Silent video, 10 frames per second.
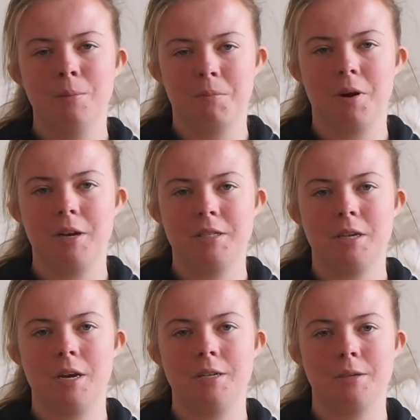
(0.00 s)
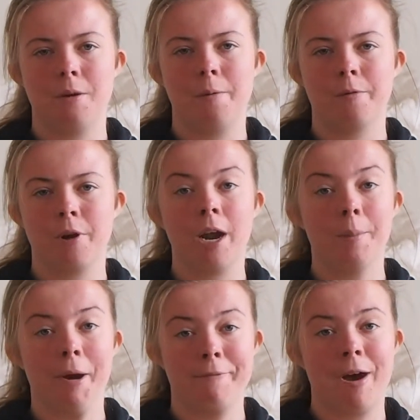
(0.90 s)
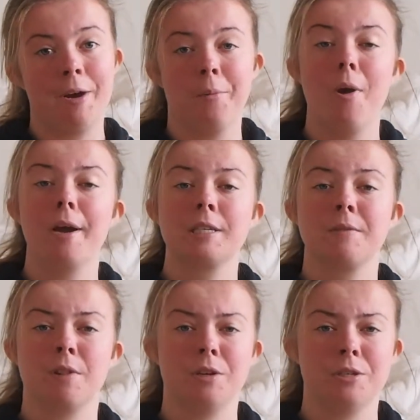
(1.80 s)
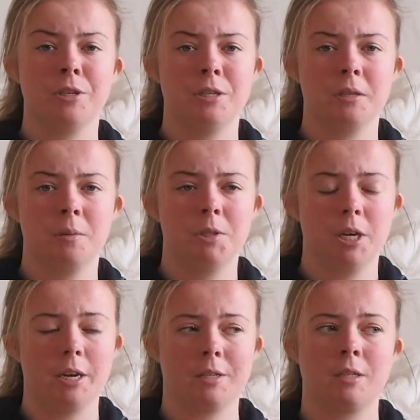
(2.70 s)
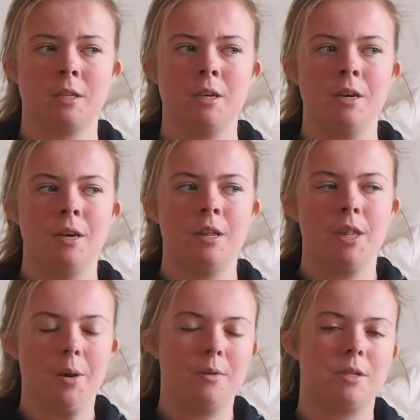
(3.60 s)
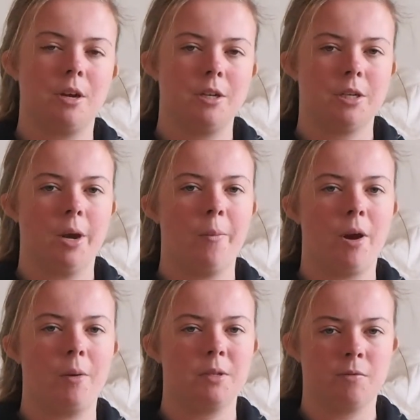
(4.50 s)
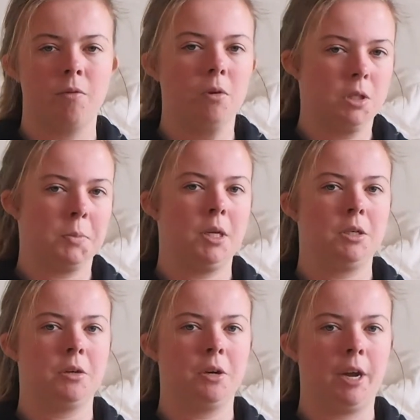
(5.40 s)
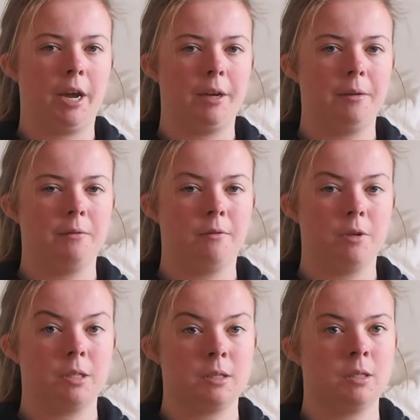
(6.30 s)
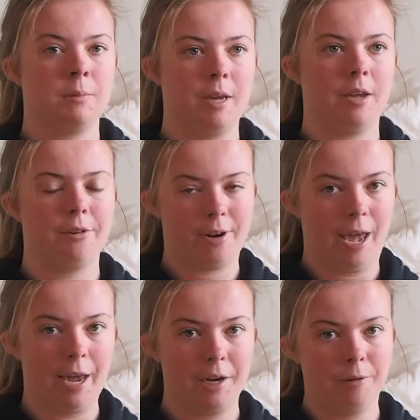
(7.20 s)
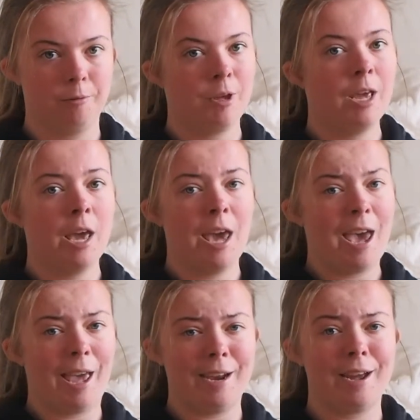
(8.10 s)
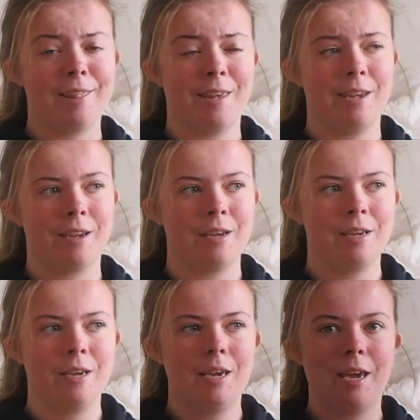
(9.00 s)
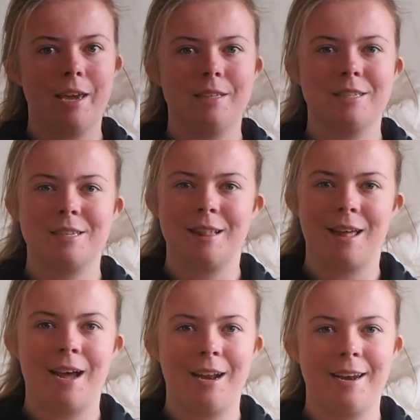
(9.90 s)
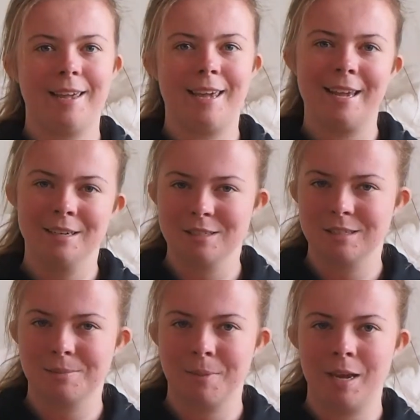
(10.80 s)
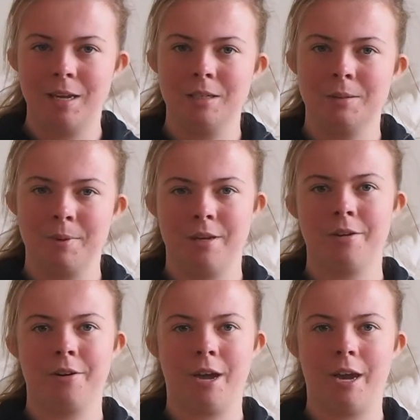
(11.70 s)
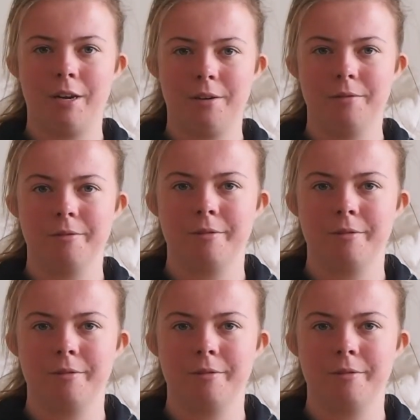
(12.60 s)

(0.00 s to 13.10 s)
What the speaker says: process of creating my final works for those two subjects, that was the only time when I was forced to be creative. And I think it slightly hindered me to be creative.